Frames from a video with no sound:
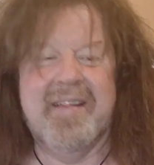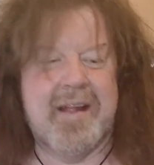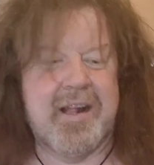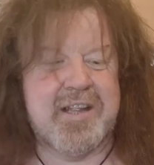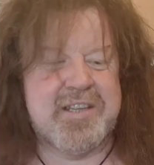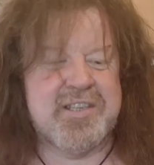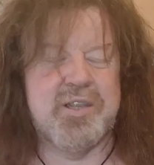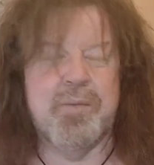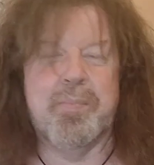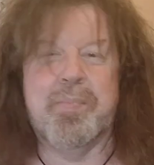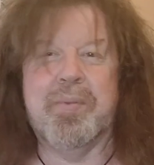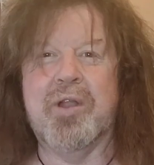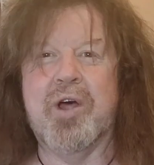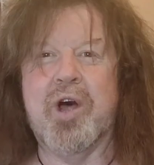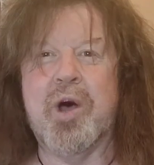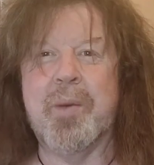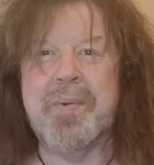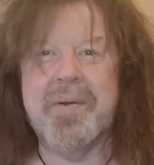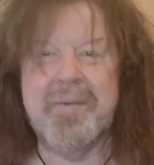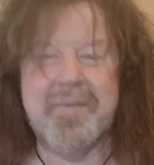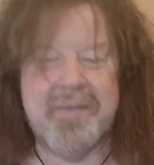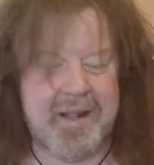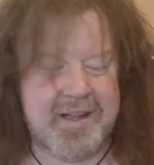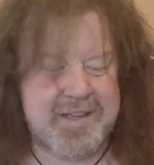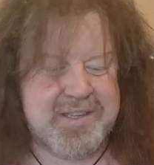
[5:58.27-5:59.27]
That's The
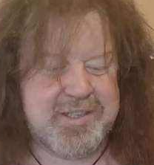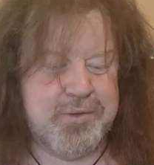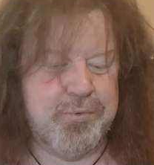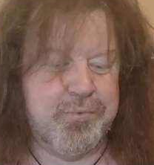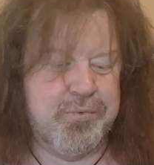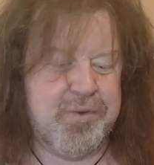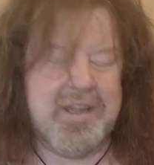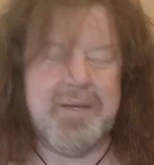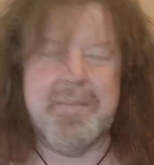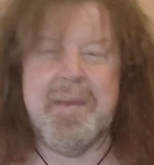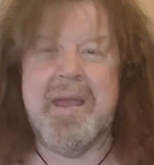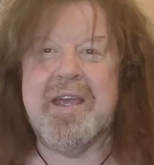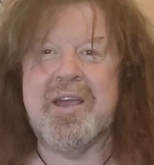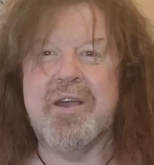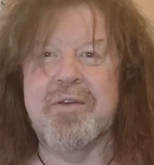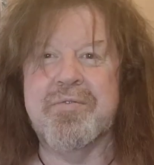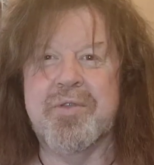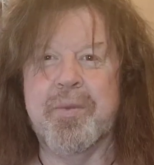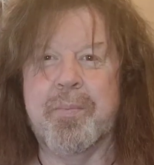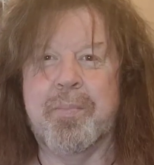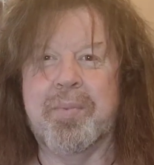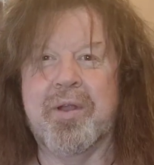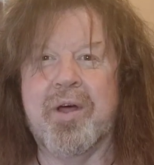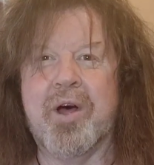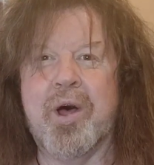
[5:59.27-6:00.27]
Blob. That's the remake
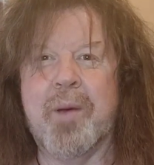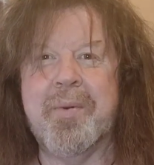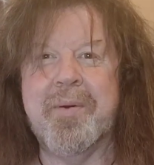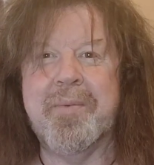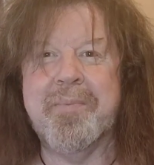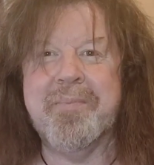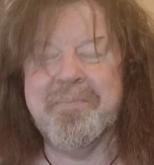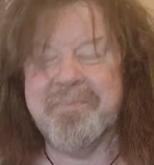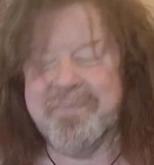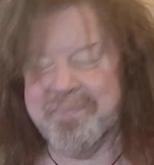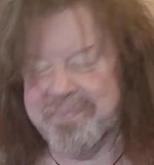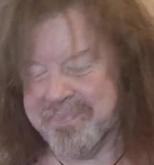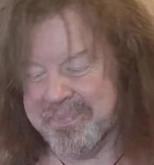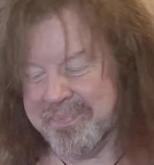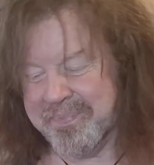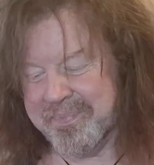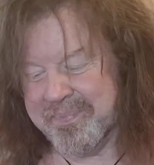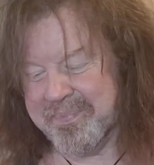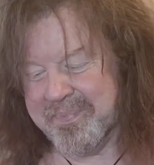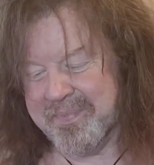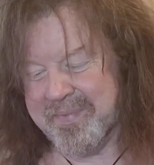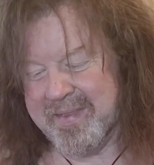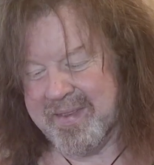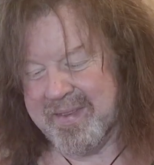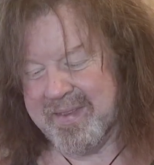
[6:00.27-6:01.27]
of The Blob.
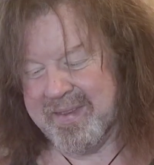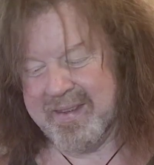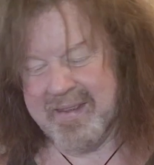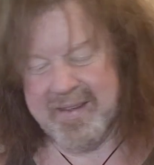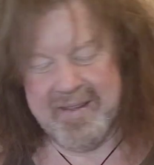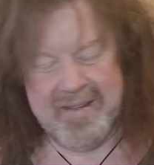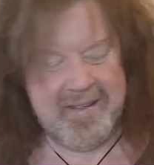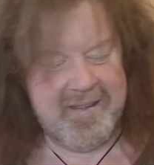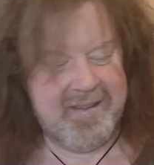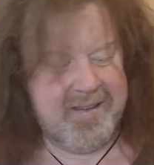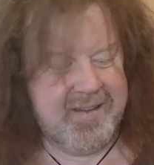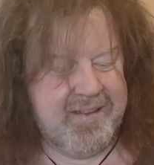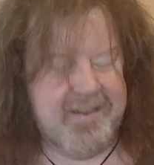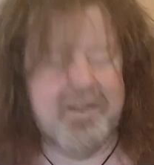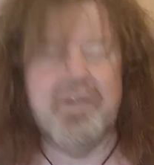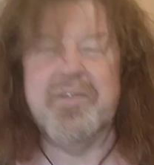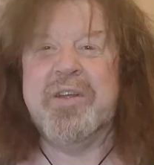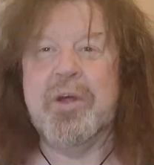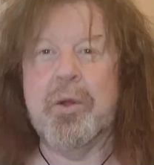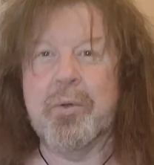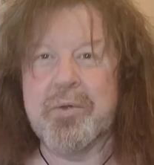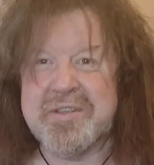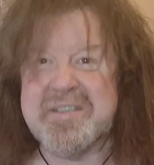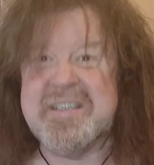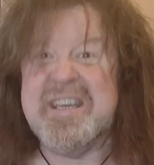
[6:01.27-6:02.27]
You know,
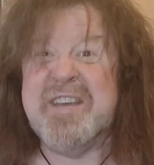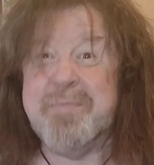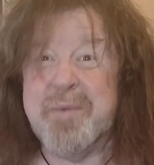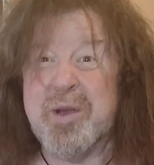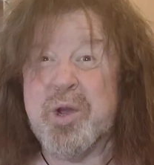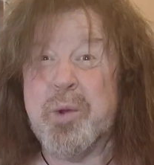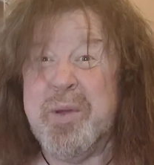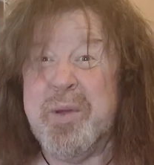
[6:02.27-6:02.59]
the old Steve